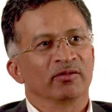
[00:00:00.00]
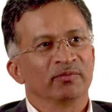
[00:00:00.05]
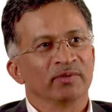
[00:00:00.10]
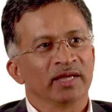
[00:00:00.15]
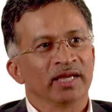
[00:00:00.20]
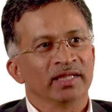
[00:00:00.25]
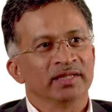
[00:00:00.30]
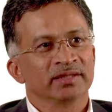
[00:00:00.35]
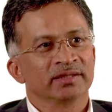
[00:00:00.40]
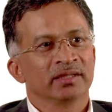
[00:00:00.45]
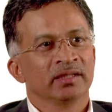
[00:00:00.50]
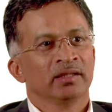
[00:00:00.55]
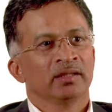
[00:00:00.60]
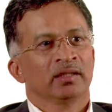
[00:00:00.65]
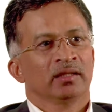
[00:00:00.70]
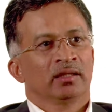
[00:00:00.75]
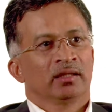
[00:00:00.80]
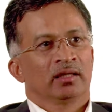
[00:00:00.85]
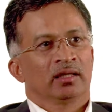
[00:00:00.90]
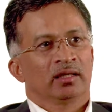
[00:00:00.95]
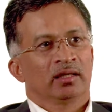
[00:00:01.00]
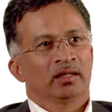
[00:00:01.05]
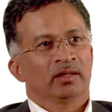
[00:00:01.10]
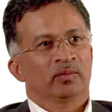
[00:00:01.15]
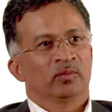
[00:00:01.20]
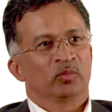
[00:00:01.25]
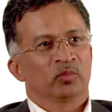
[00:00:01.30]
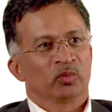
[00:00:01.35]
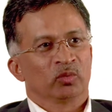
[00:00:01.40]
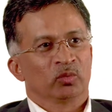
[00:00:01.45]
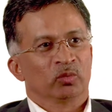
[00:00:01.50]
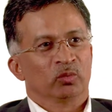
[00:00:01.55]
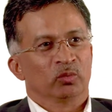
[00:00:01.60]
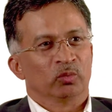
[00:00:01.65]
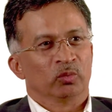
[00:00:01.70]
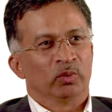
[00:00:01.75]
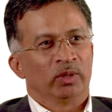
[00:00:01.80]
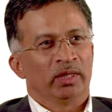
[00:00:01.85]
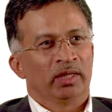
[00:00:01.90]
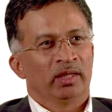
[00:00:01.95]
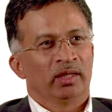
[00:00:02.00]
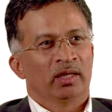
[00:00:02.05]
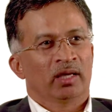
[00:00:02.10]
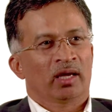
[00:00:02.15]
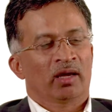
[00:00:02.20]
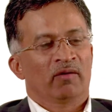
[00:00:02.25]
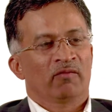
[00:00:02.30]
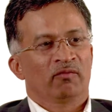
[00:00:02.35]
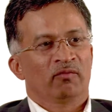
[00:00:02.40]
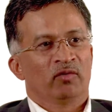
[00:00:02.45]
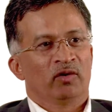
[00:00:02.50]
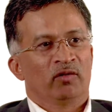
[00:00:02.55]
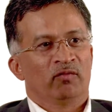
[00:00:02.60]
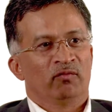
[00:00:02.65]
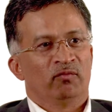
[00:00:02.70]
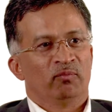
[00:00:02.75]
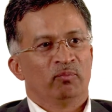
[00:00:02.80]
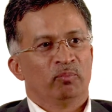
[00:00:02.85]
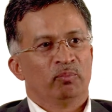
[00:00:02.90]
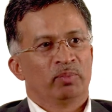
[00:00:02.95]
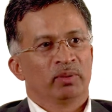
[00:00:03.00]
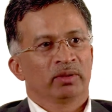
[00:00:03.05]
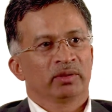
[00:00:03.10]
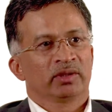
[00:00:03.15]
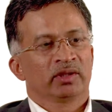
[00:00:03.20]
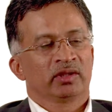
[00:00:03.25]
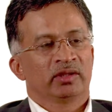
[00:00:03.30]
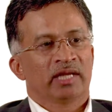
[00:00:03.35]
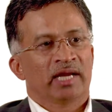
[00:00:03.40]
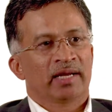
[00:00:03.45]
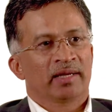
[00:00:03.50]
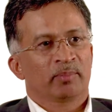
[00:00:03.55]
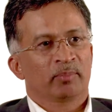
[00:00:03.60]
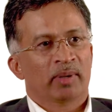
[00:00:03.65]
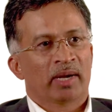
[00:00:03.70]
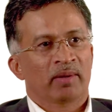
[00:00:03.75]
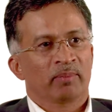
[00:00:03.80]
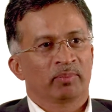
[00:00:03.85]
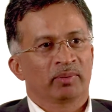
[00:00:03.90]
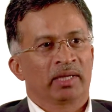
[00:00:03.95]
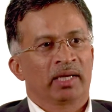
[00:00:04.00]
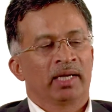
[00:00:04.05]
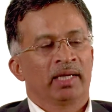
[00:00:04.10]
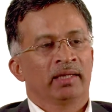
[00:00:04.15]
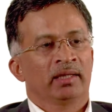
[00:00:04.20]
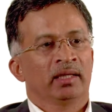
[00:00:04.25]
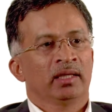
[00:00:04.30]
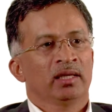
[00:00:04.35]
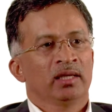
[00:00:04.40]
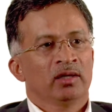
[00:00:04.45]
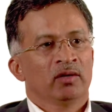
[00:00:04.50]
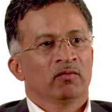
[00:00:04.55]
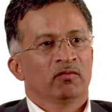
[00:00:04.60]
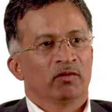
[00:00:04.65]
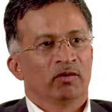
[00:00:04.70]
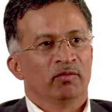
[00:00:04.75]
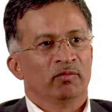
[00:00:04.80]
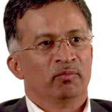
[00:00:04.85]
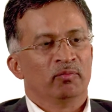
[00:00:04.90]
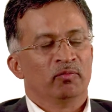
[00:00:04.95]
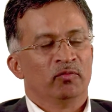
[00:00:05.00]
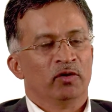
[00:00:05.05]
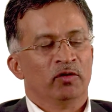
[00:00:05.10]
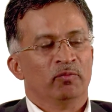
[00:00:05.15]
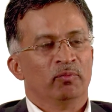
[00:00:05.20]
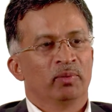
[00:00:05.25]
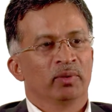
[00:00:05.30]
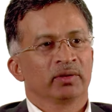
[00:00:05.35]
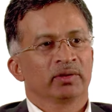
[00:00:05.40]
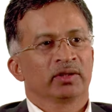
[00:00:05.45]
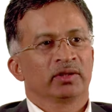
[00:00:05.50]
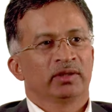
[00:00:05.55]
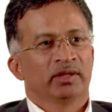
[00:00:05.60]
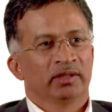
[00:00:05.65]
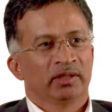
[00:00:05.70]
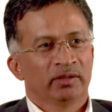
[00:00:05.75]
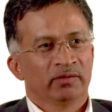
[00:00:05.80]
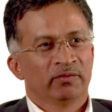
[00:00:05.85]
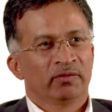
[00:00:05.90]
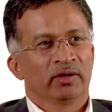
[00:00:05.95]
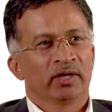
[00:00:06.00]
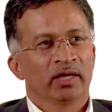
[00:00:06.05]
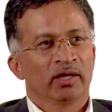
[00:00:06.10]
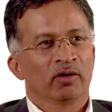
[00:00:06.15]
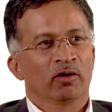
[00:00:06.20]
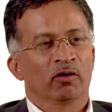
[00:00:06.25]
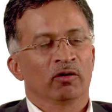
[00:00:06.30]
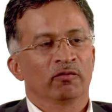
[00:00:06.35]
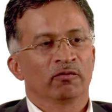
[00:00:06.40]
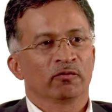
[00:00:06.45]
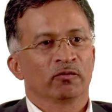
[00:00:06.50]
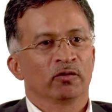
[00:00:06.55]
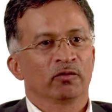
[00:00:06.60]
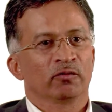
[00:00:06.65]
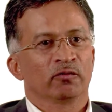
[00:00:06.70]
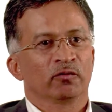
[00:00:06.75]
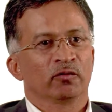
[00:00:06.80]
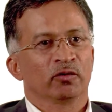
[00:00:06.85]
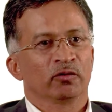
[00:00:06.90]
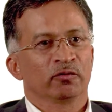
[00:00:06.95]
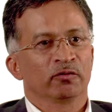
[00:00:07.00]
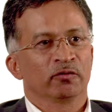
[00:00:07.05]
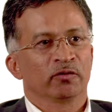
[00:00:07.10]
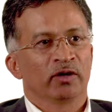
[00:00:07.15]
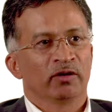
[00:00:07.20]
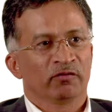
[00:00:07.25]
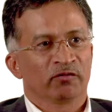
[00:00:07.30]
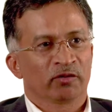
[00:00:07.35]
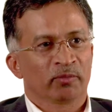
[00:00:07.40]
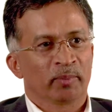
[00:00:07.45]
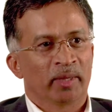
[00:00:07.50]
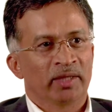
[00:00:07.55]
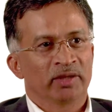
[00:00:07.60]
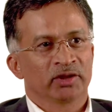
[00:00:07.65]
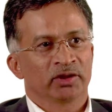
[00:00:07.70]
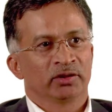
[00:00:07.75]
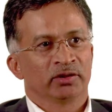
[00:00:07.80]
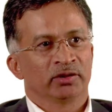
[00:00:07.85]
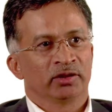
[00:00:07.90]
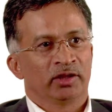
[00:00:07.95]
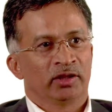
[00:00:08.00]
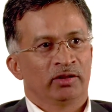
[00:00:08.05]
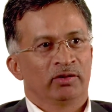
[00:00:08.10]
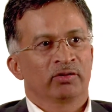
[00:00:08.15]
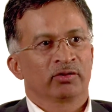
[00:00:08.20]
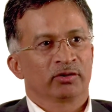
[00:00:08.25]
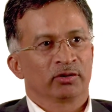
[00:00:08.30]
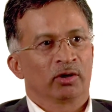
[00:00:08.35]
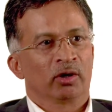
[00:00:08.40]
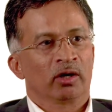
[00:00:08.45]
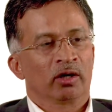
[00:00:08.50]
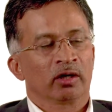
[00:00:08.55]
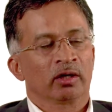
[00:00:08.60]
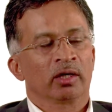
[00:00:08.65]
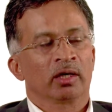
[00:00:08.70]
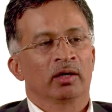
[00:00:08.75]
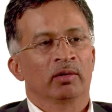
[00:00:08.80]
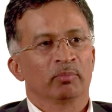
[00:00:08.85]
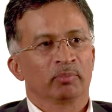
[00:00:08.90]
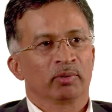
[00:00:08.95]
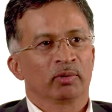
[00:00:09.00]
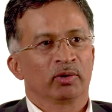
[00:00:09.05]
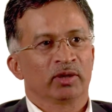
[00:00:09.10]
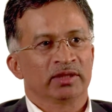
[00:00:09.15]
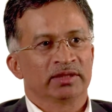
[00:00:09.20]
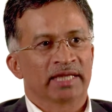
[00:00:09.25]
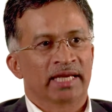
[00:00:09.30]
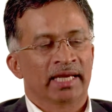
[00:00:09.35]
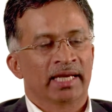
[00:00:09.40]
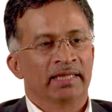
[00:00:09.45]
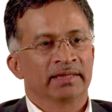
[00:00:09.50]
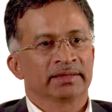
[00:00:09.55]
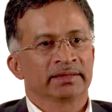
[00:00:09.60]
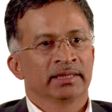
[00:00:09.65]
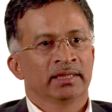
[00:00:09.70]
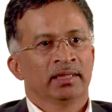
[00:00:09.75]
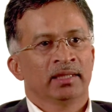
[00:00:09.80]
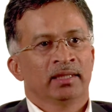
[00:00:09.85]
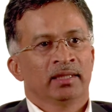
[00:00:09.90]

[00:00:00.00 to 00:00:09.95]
of needs. Um, we have uh, built the data pipeline We've, we've built the delivery of, of, of information into our employees' hands.